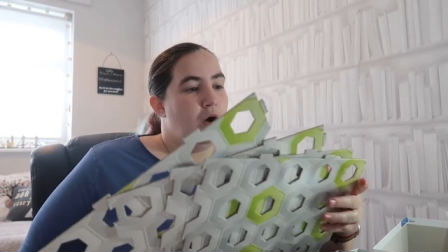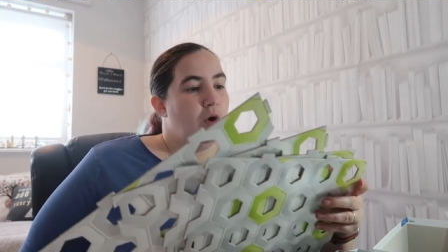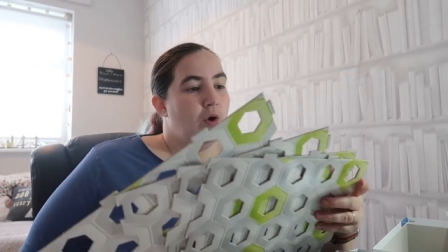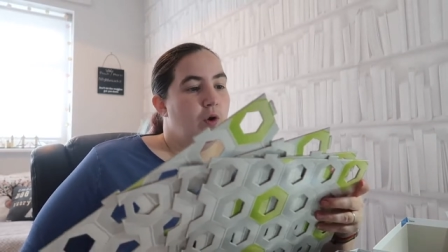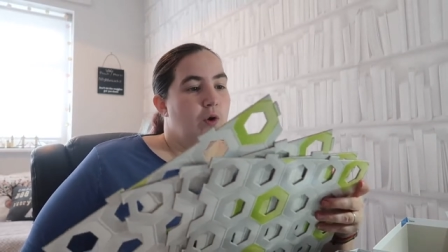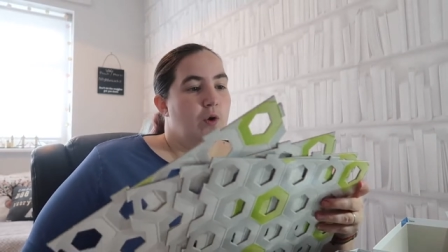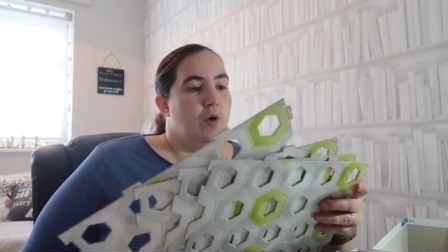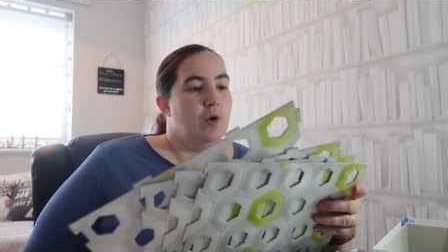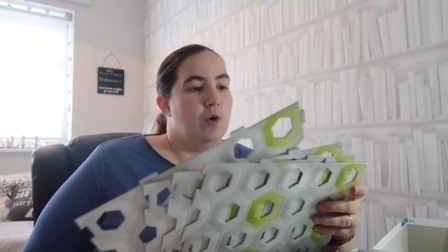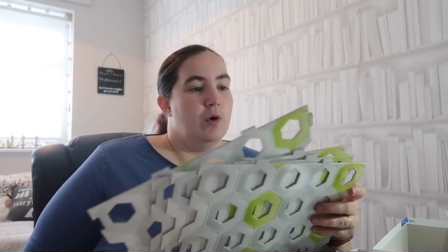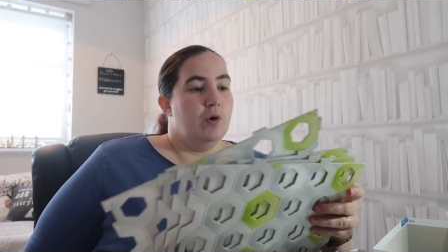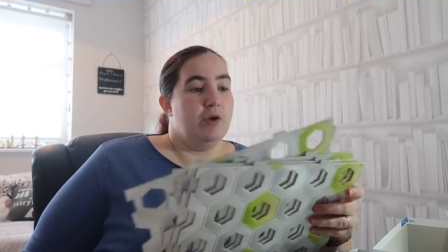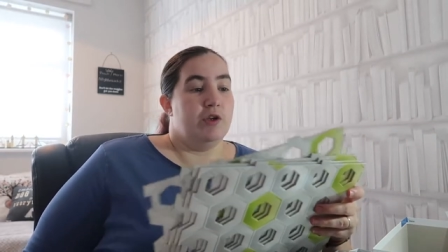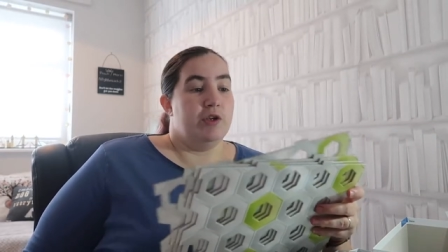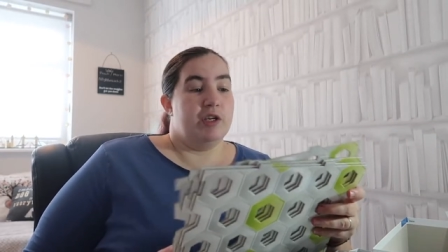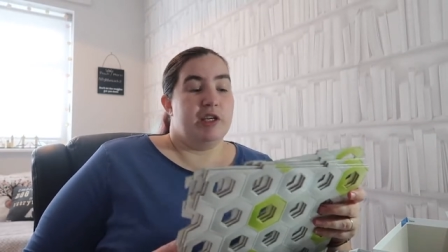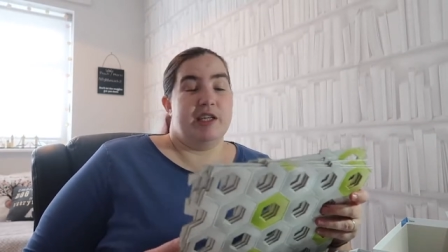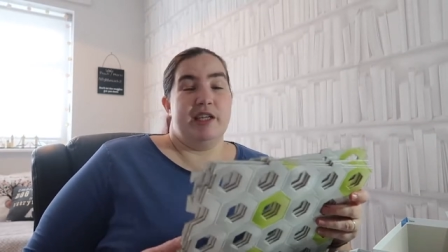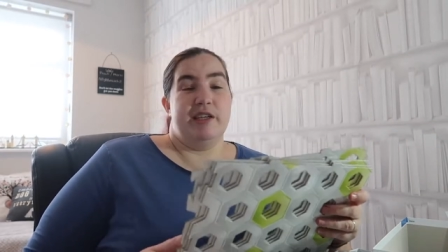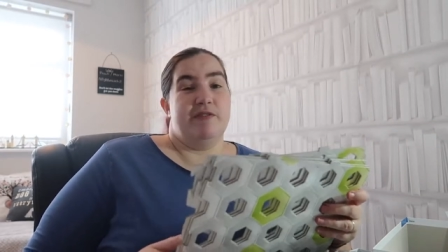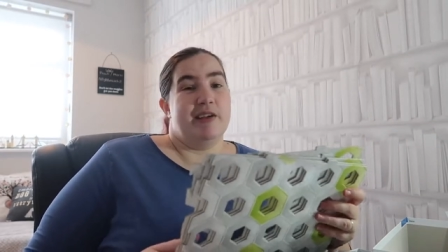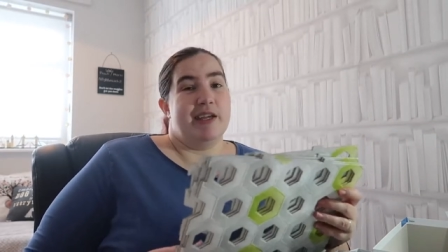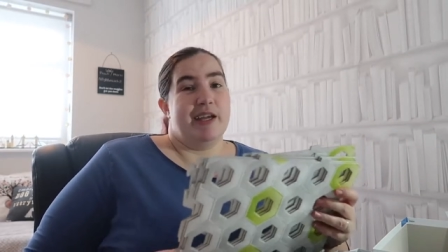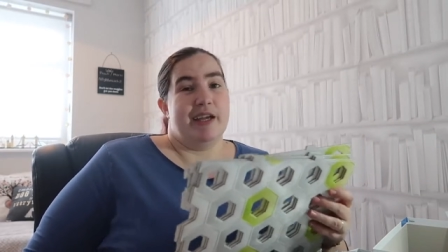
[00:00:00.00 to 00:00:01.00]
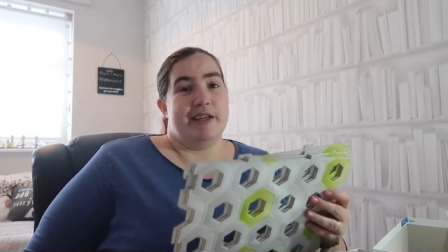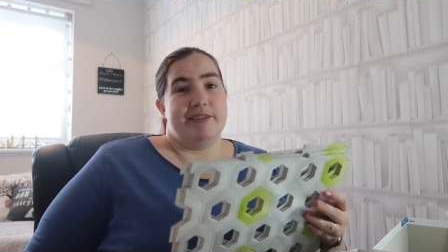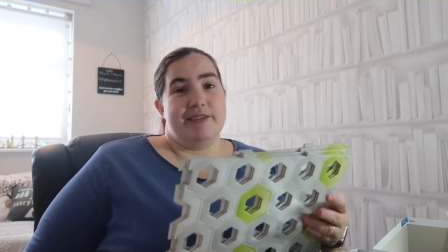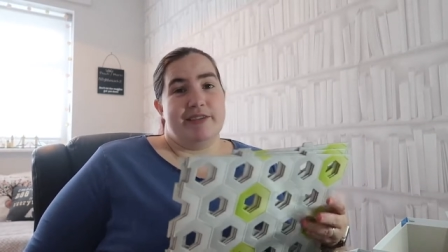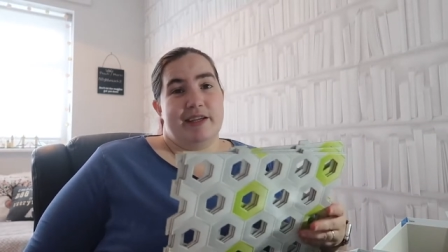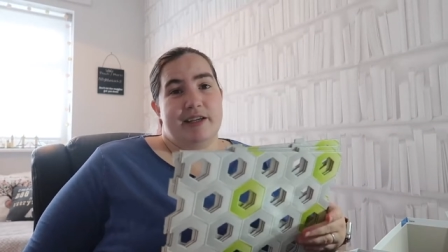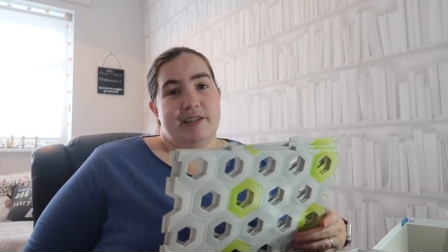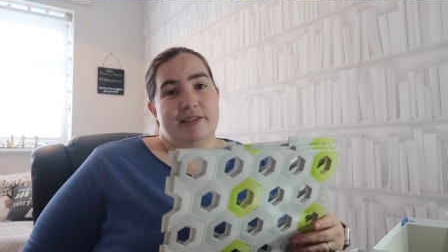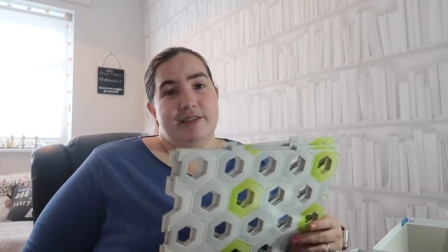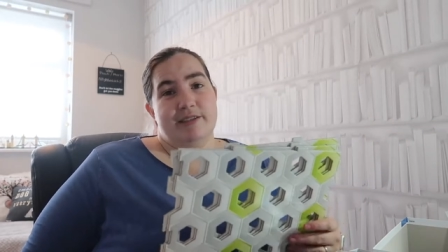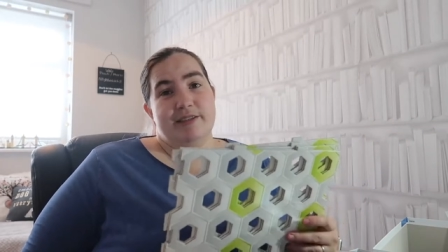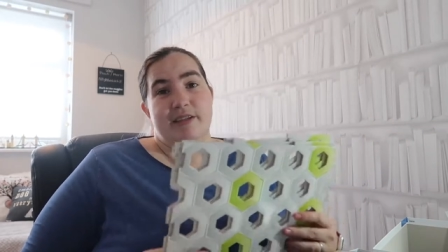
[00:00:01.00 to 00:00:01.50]
or you could even get a
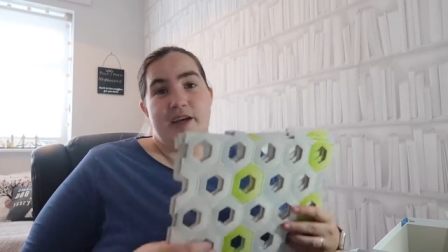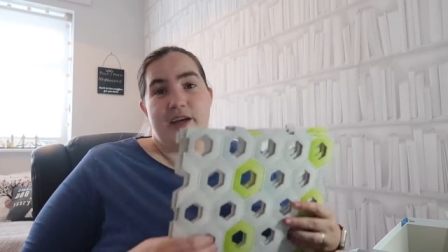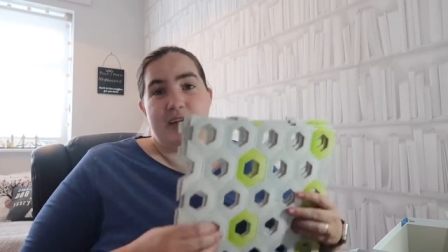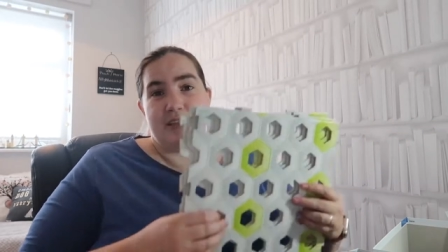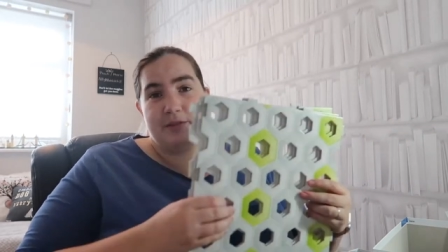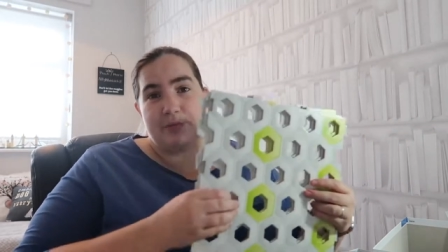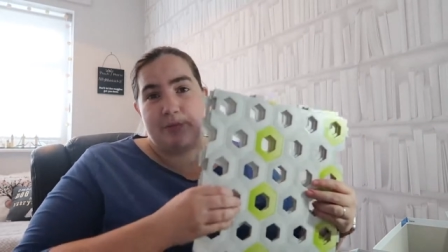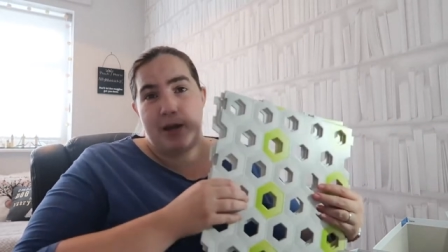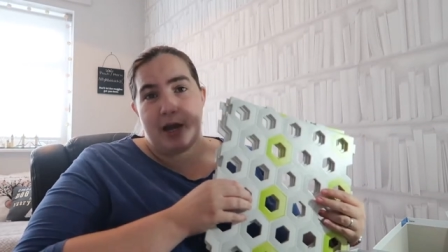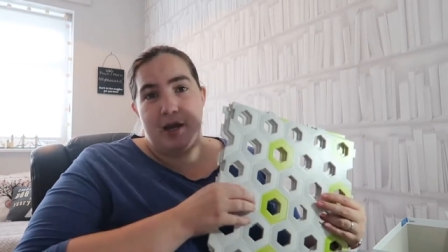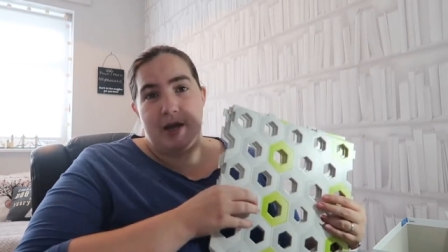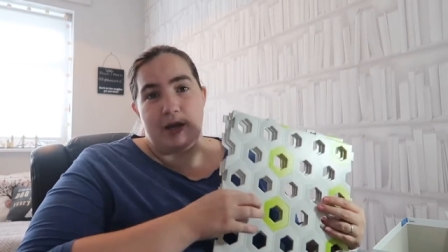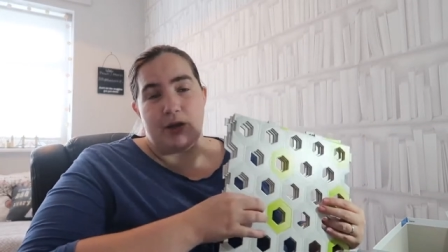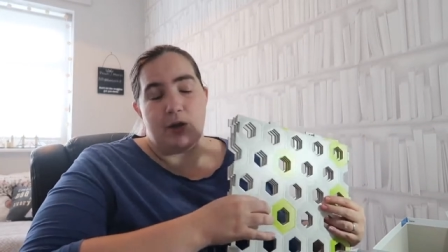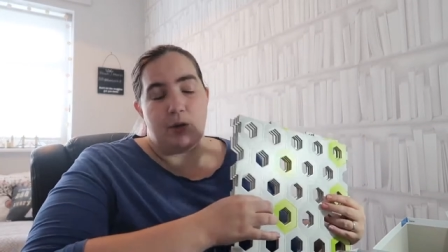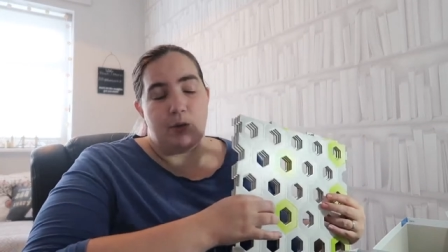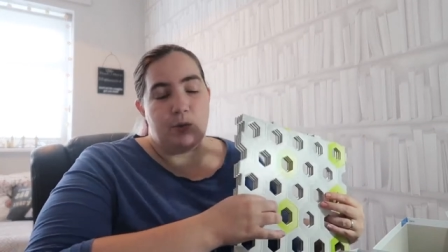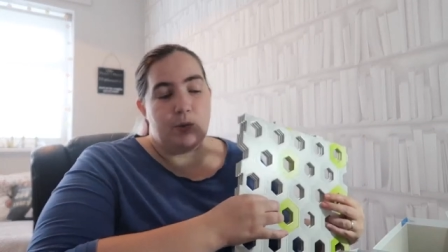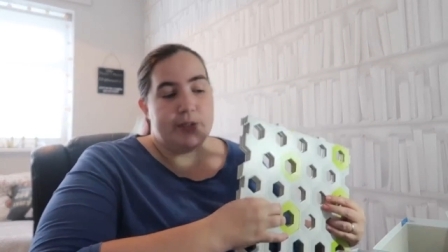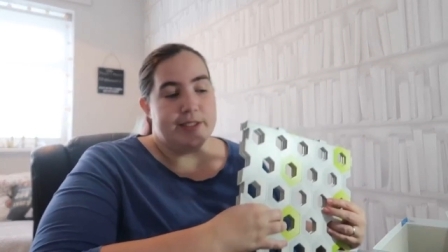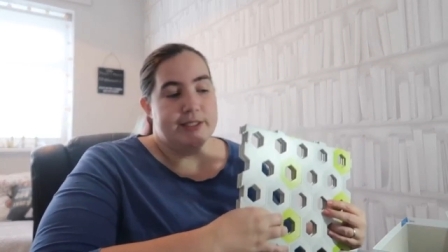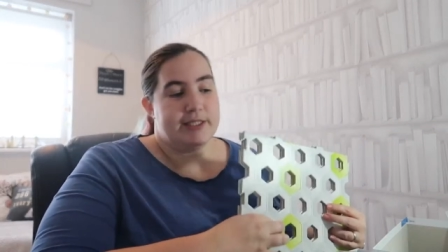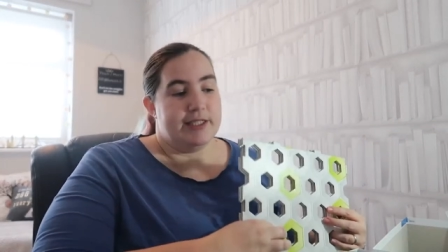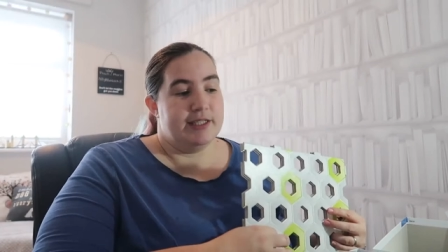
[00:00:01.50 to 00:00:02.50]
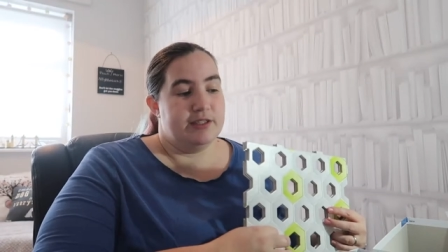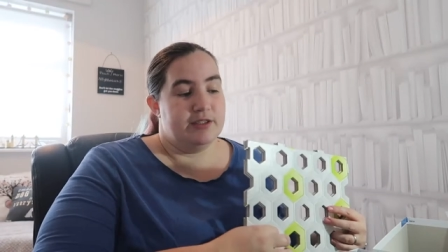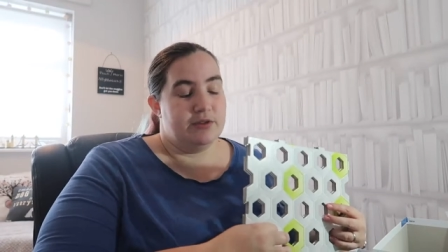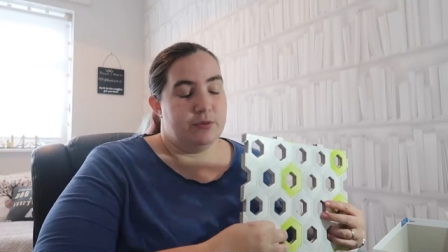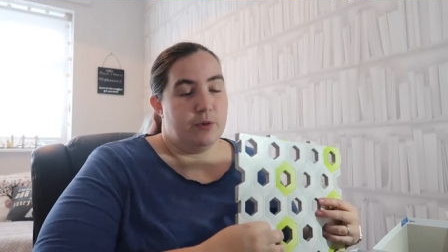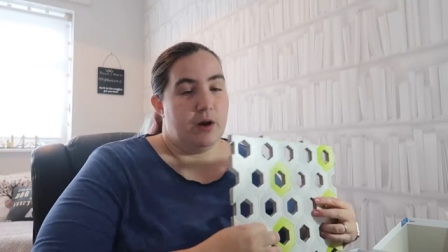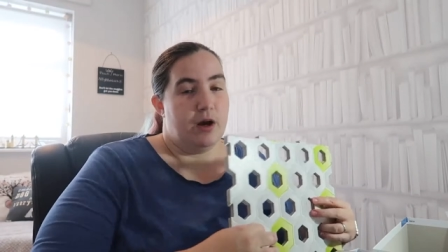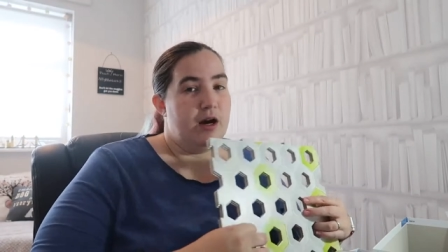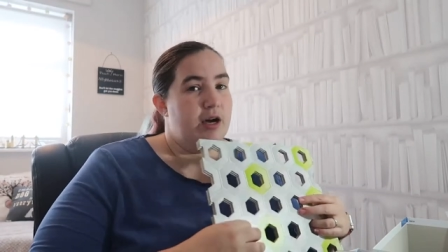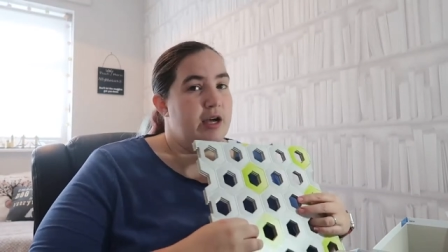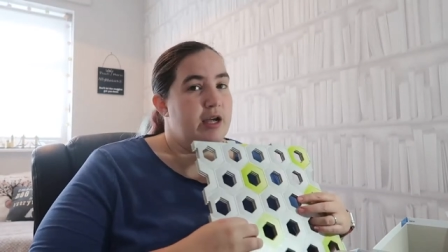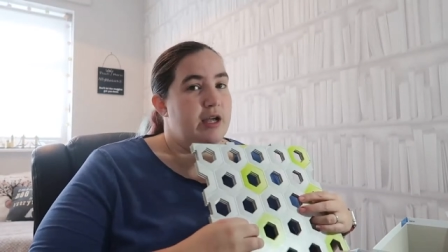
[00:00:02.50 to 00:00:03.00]
second starter pack which is
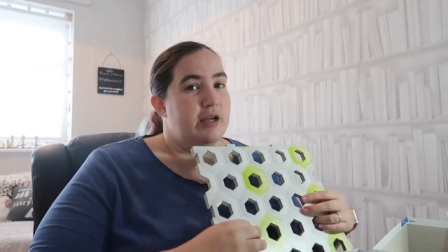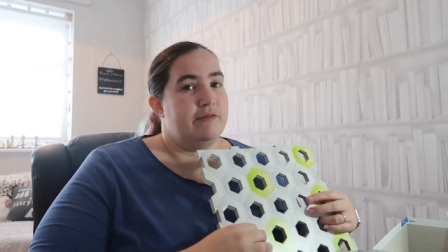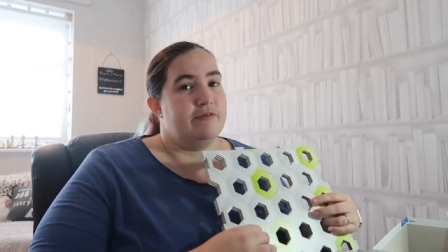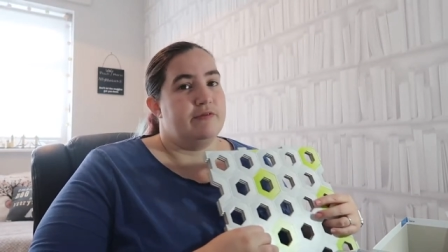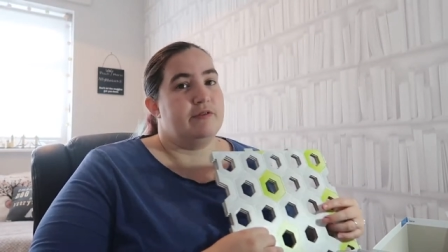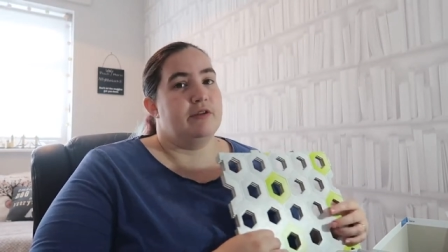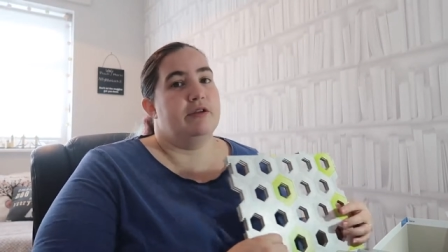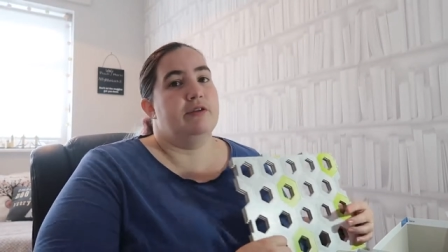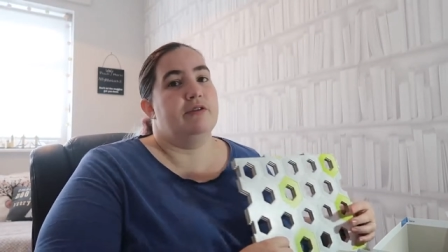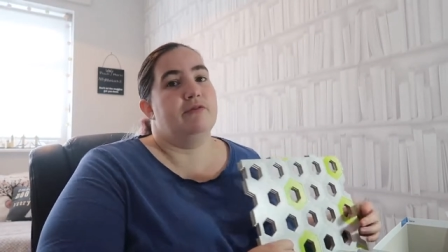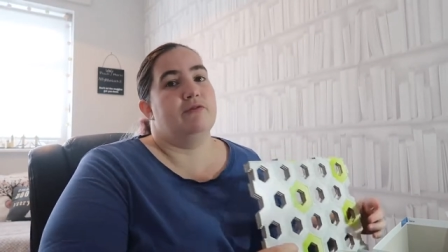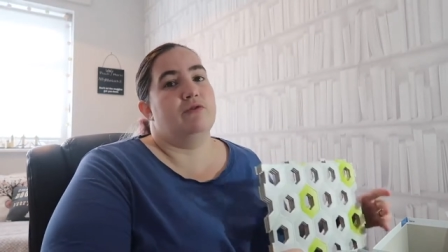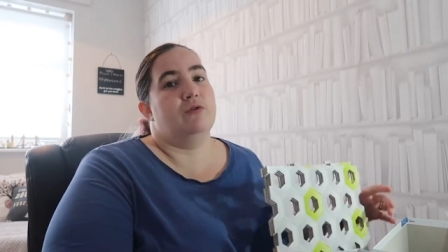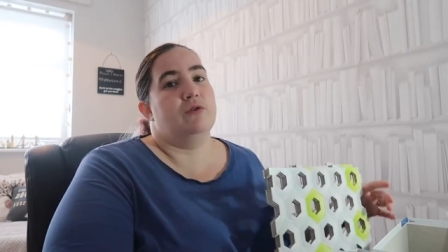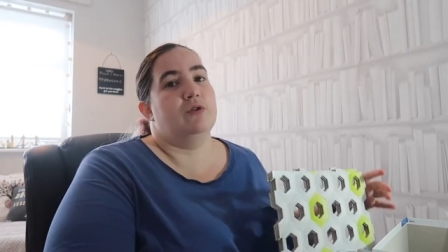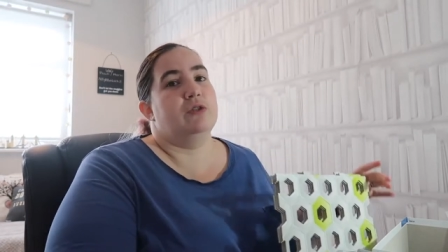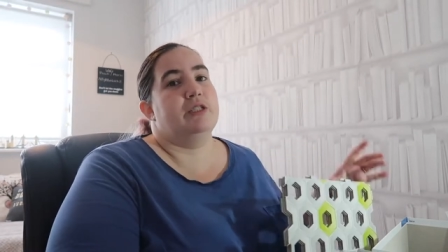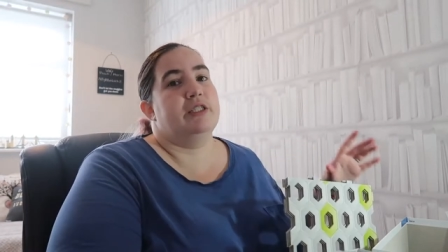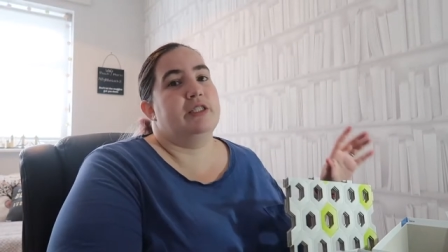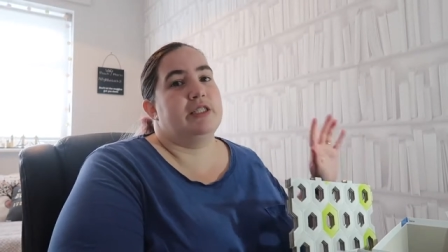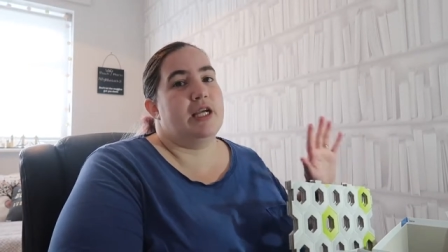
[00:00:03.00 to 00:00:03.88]
what I have done for